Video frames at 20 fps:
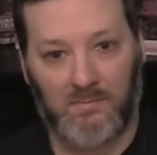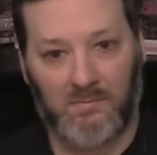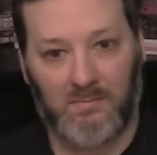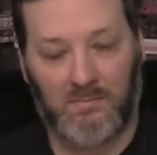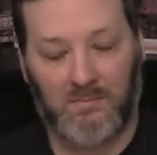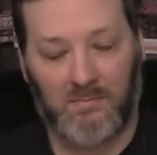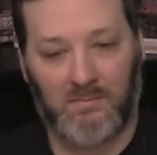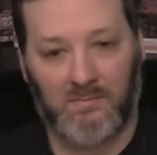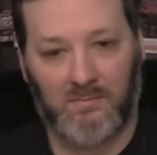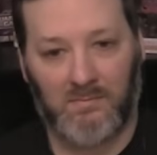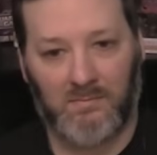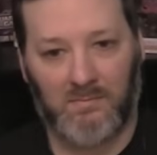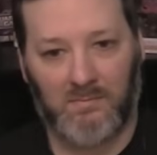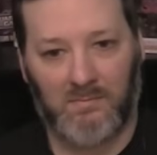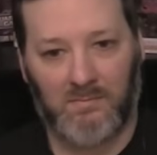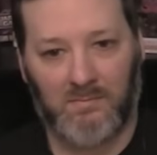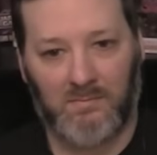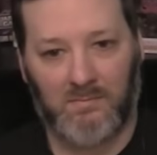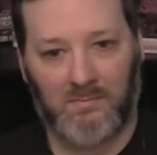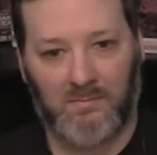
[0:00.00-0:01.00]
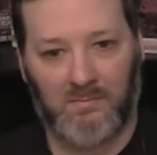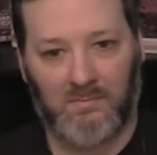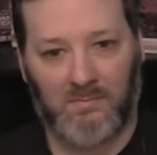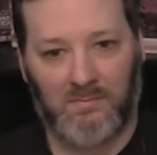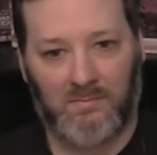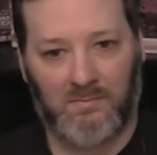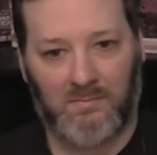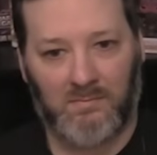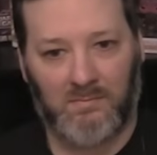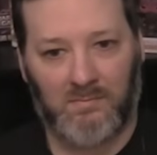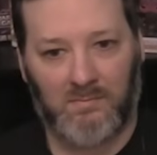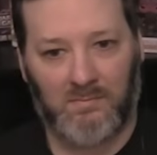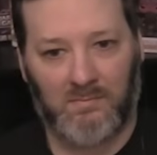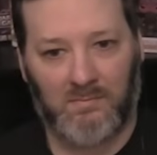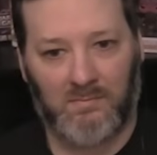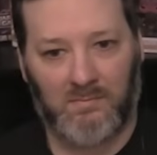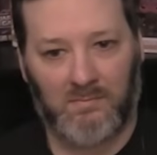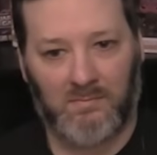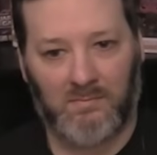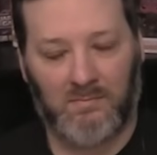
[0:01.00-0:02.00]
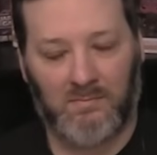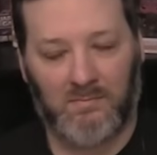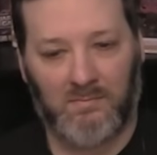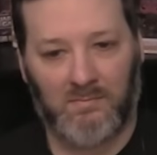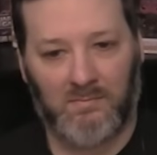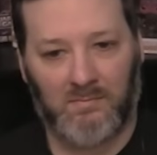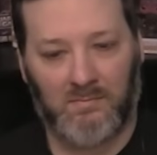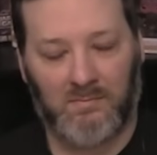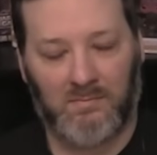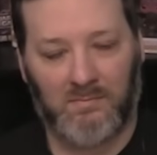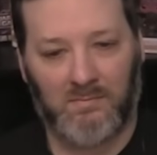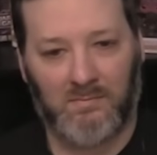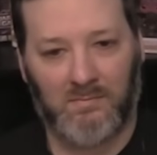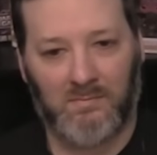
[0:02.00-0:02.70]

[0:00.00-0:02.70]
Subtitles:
[no speech]